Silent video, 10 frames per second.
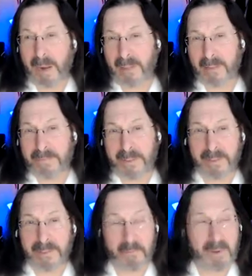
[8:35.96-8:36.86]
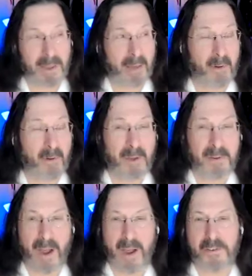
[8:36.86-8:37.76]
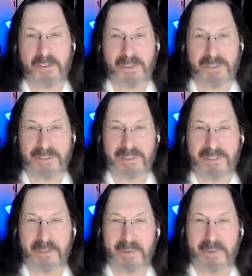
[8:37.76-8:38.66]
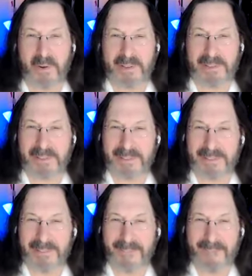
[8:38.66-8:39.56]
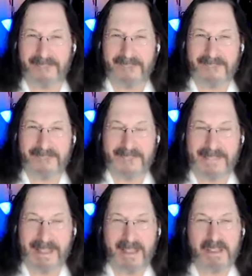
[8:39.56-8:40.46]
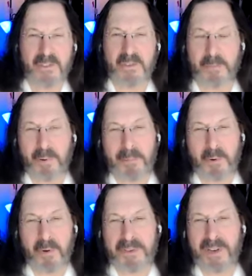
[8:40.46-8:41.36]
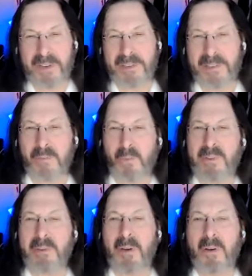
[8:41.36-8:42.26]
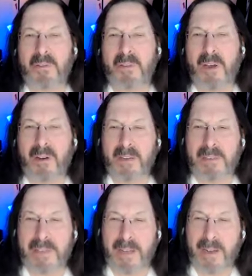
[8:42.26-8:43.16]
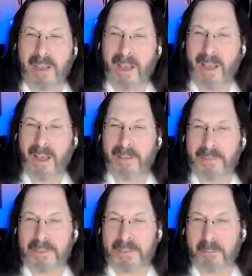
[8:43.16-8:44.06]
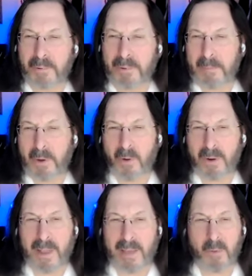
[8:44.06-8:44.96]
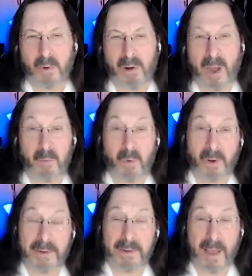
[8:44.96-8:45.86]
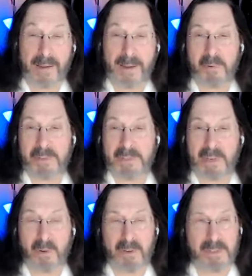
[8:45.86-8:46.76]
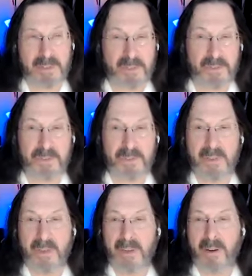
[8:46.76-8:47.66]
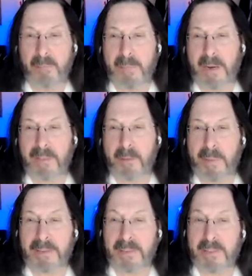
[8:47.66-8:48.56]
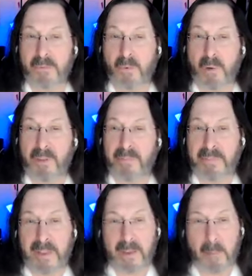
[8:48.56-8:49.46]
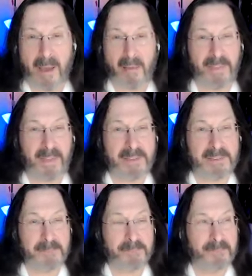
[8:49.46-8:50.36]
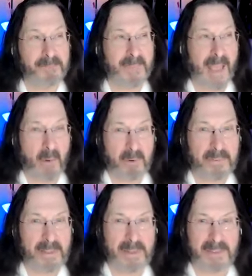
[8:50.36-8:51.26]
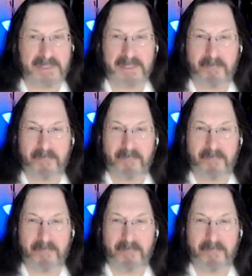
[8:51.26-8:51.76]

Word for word: And many of the feelings that we have are unconscious until we notice. So, Supreme Court Justice William O. Douglas said At the Supreme Court level where I work, 90% of our decisions are made on the basis of what we feel about things, our feelings.